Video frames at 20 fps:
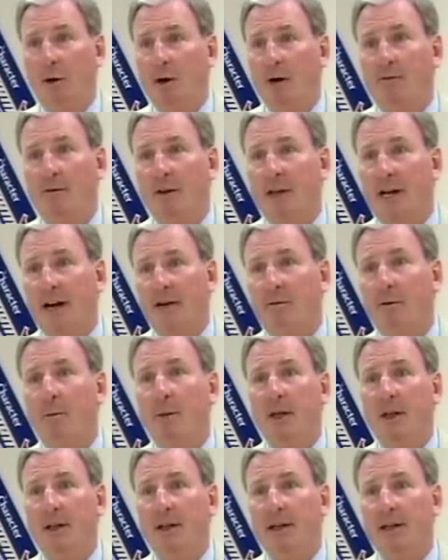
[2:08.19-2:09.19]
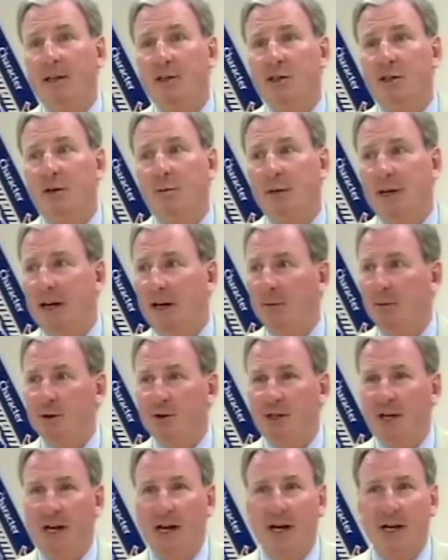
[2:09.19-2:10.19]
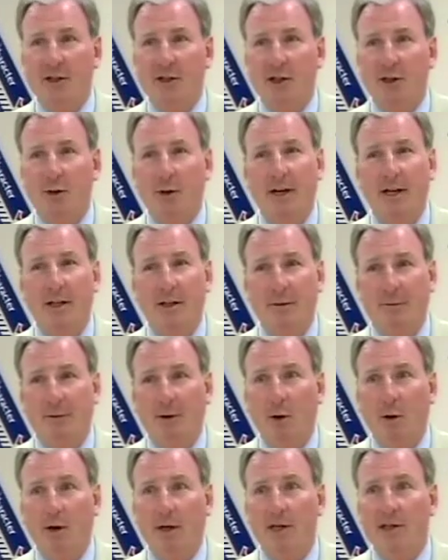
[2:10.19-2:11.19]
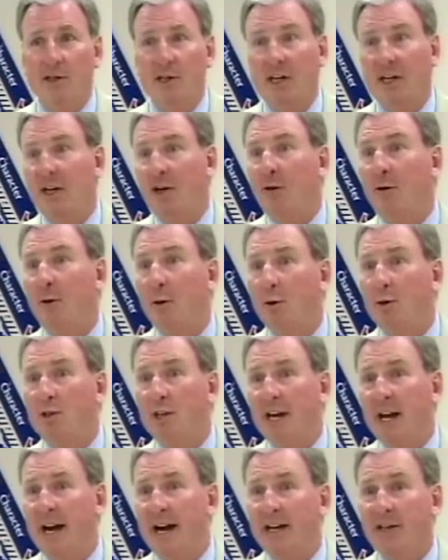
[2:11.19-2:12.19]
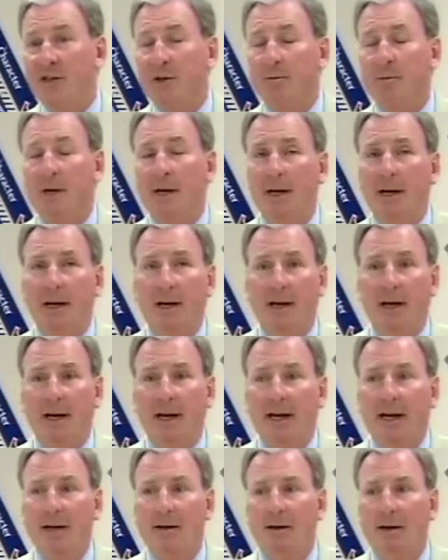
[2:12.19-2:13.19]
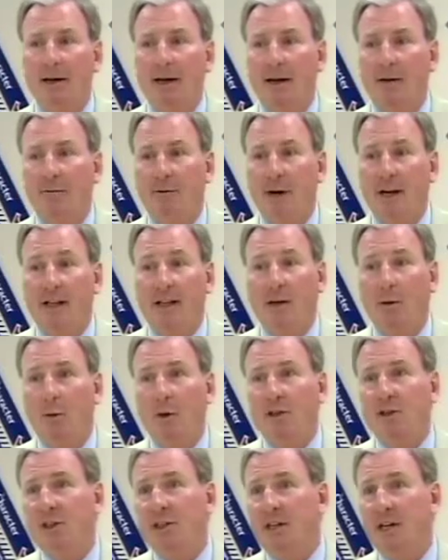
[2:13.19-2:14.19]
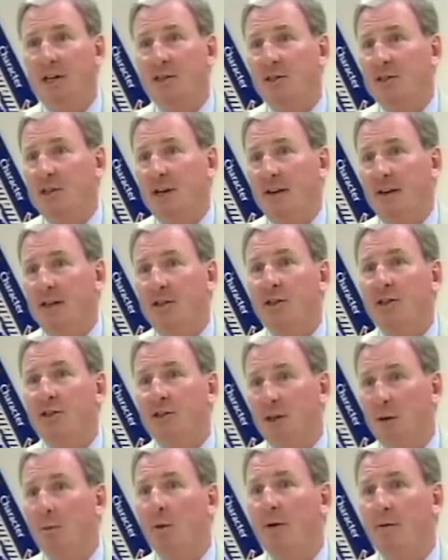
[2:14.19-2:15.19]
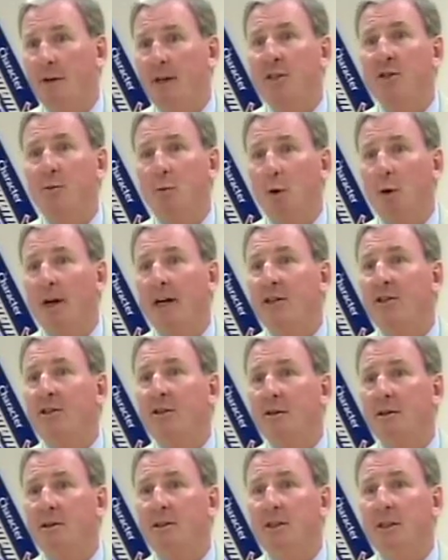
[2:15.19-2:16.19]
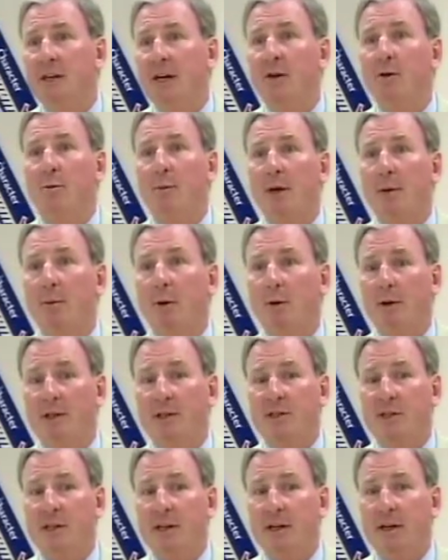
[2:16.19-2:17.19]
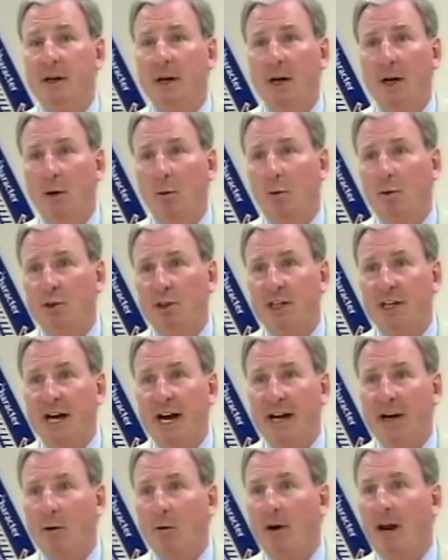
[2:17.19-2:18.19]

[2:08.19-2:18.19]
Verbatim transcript: her an awful lot of abilities to be able to concentrate, to focus and enthusiasm. And, and frankly, what she does is I think she's somewhat of an inspiration to the other people that see, well, gee, I